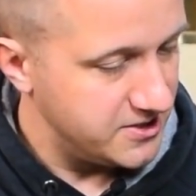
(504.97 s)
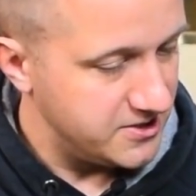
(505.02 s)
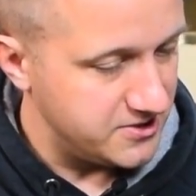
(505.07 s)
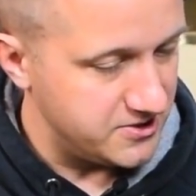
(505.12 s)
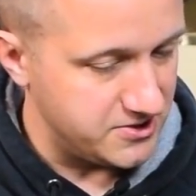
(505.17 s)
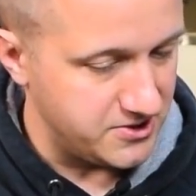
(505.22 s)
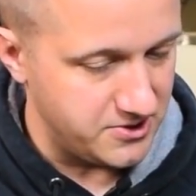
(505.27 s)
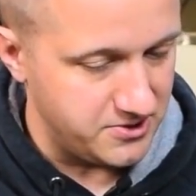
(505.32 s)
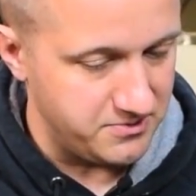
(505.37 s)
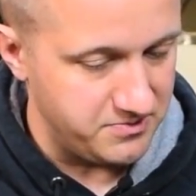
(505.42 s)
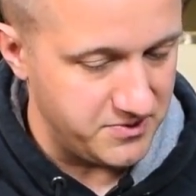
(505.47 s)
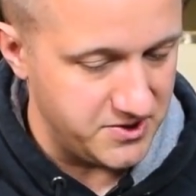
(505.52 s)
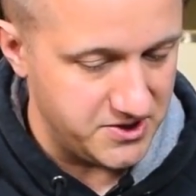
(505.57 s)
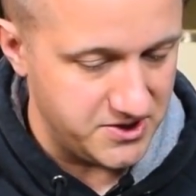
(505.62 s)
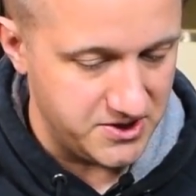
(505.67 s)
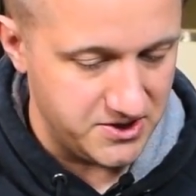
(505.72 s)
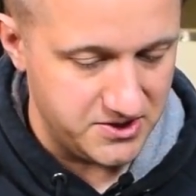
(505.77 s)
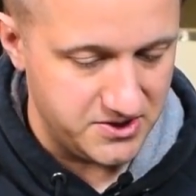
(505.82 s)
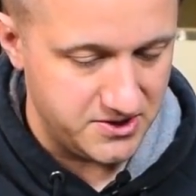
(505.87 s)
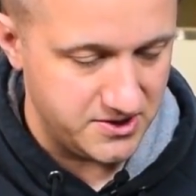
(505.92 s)
So
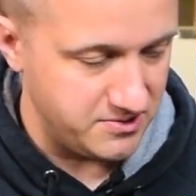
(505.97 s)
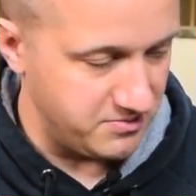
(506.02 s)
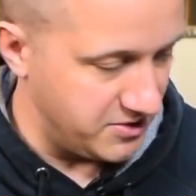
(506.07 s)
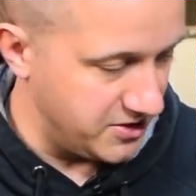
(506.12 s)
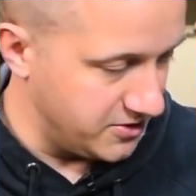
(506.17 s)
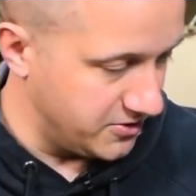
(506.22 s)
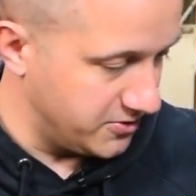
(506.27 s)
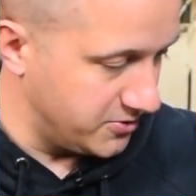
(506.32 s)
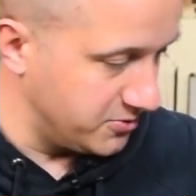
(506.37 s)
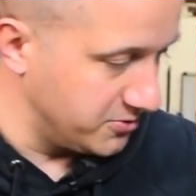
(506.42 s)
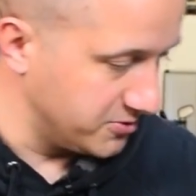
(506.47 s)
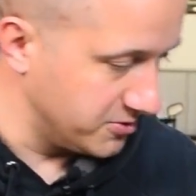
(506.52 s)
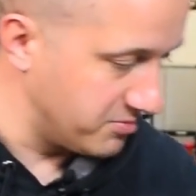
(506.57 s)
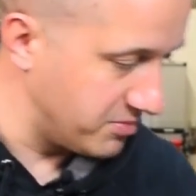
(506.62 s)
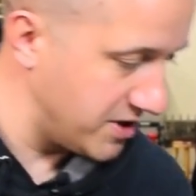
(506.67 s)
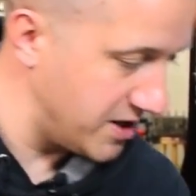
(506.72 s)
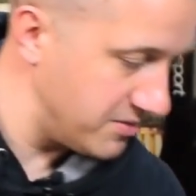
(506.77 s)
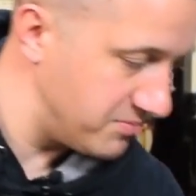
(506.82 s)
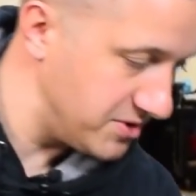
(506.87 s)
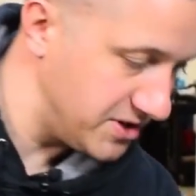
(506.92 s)
this is some intercooler
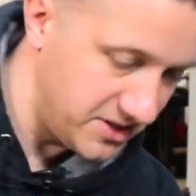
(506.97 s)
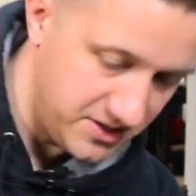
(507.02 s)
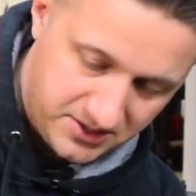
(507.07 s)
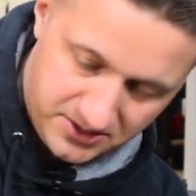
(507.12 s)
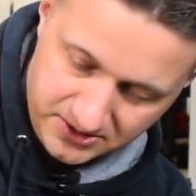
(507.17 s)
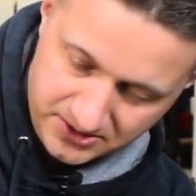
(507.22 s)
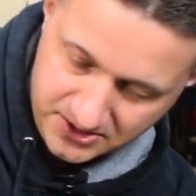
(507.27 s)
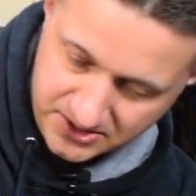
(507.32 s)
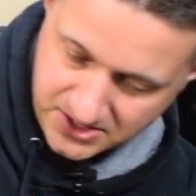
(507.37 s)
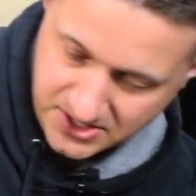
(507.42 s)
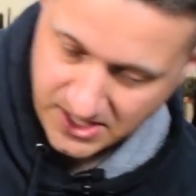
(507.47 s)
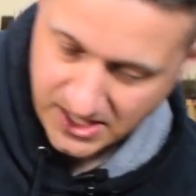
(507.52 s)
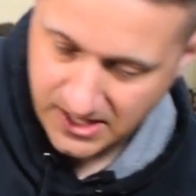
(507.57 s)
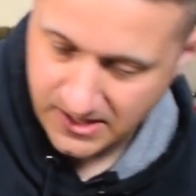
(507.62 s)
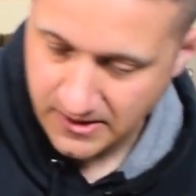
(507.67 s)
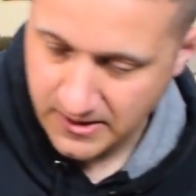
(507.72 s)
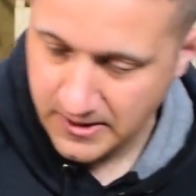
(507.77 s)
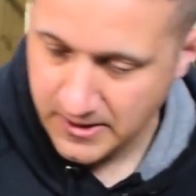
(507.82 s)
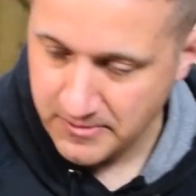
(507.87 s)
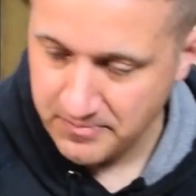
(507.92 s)
piping here, it looks like.
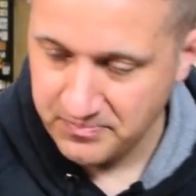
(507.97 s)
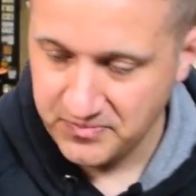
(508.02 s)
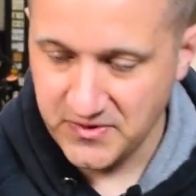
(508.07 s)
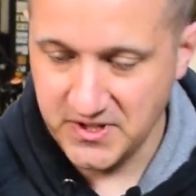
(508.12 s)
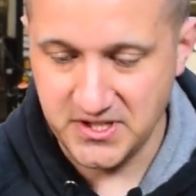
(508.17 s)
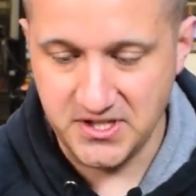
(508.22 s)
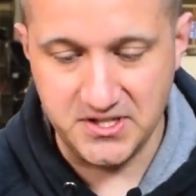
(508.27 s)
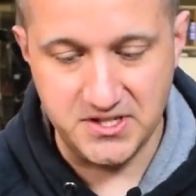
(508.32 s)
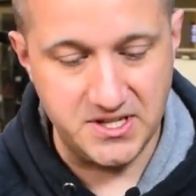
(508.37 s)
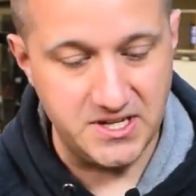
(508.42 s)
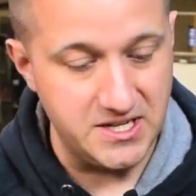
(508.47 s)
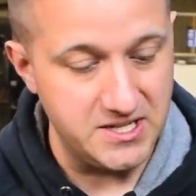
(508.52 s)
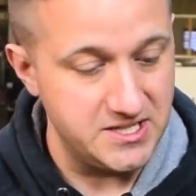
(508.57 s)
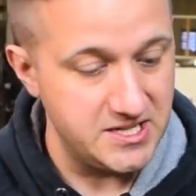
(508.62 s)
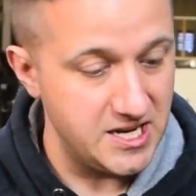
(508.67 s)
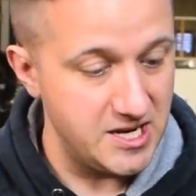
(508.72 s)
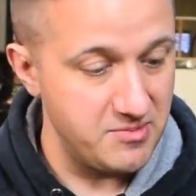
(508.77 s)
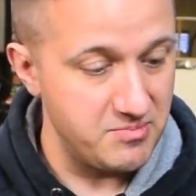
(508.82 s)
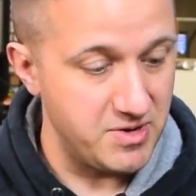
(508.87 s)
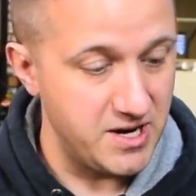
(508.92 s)
This is
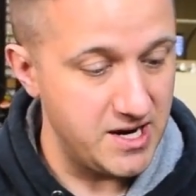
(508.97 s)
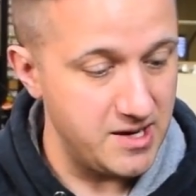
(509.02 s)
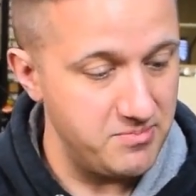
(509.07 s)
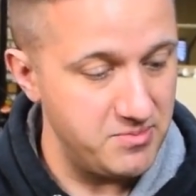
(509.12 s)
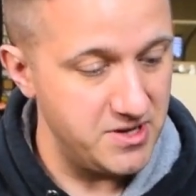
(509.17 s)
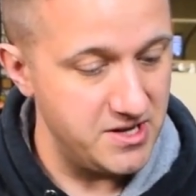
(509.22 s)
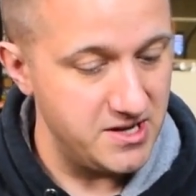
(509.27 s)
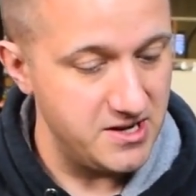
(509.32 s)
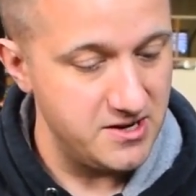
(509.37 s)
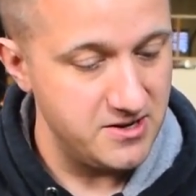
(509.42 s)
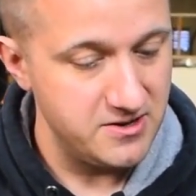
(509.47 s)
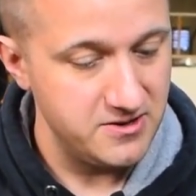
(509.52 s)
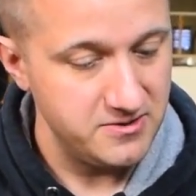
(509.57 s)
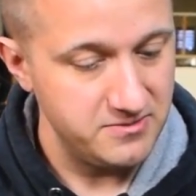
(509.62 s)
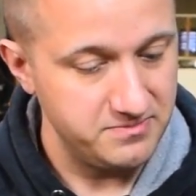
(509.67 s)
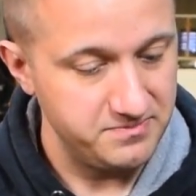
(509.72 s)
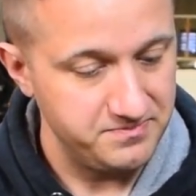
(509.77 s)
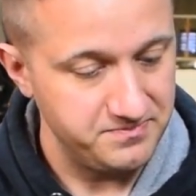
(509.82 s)
intake piping here.